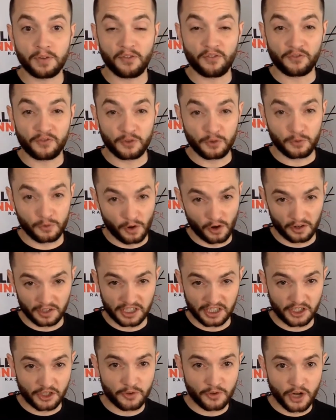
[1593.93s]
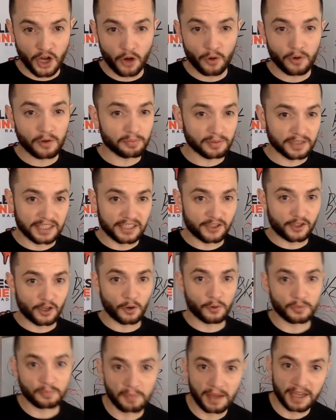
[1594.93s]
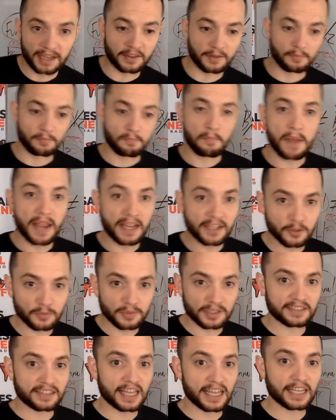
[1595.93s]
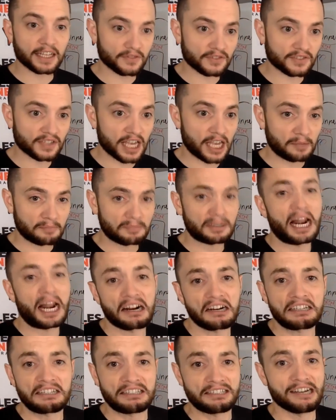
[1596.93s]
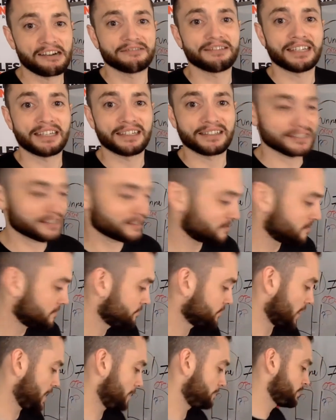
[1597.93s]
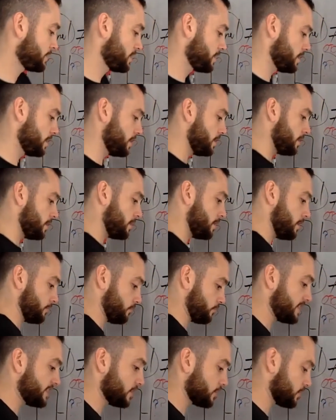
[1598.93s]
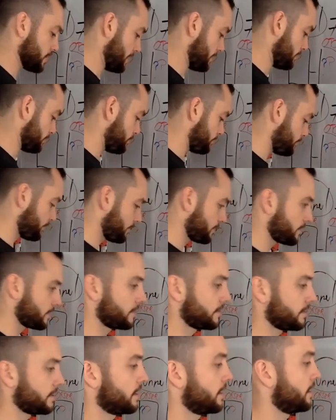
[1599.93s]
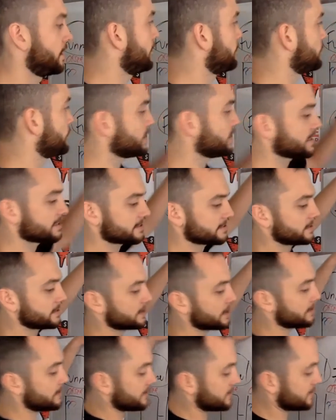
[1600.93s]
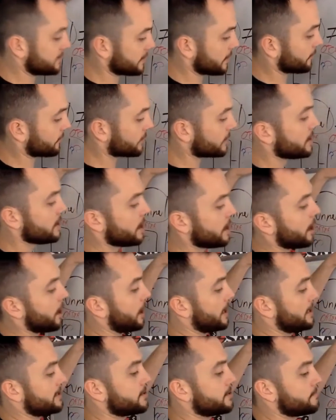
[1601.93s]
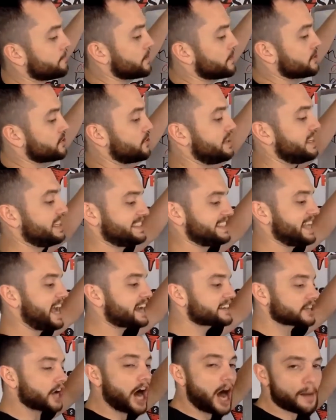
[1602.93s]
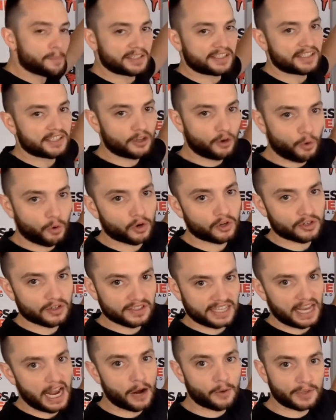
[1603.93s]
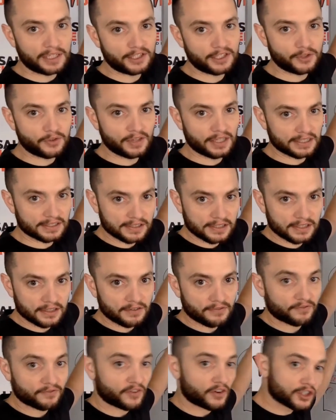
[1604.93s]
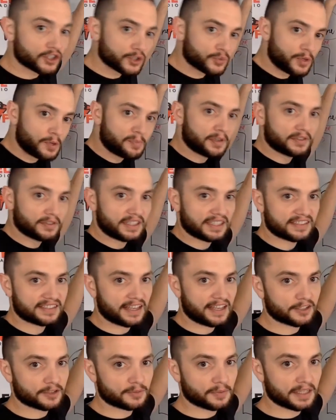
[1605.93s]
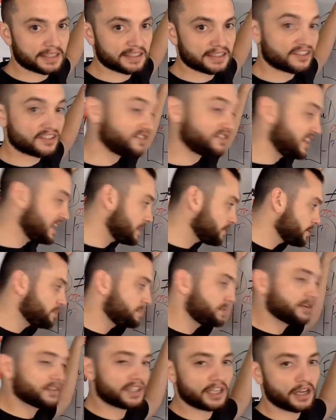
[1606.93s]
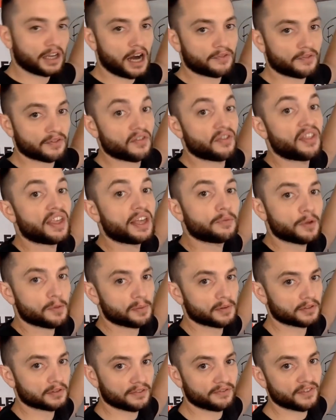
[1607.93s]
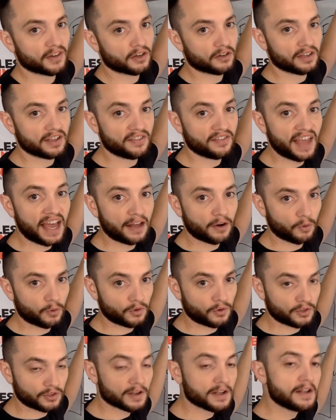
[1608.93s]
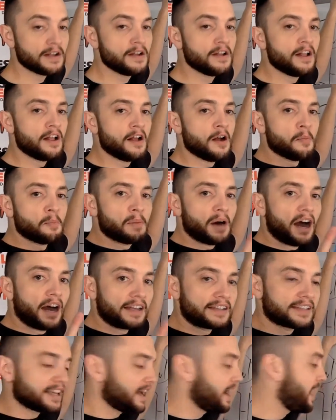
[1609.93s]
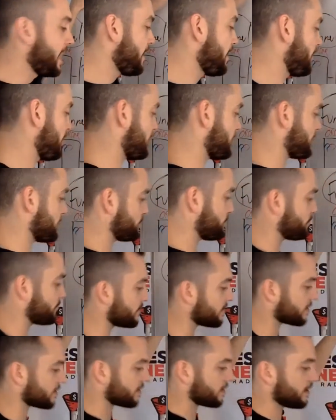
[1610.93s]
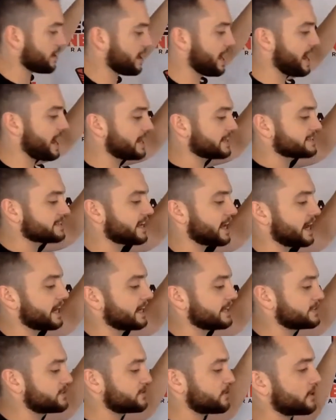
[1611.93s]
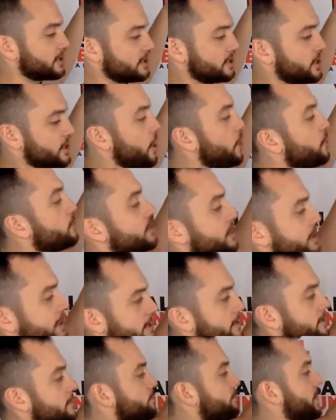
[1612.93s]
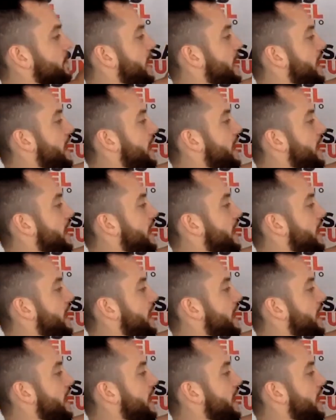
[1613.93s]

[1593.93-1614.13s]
if you already do know it, please don't make the major mistake of saying, but I already know this. Okay? Relearn it. I've re-listened to tons of stuff. All right. So the exact opposite order is how we do this. First, we build the sales message. Then we build the offer. Then we build the funnel in that order. But as I started coaching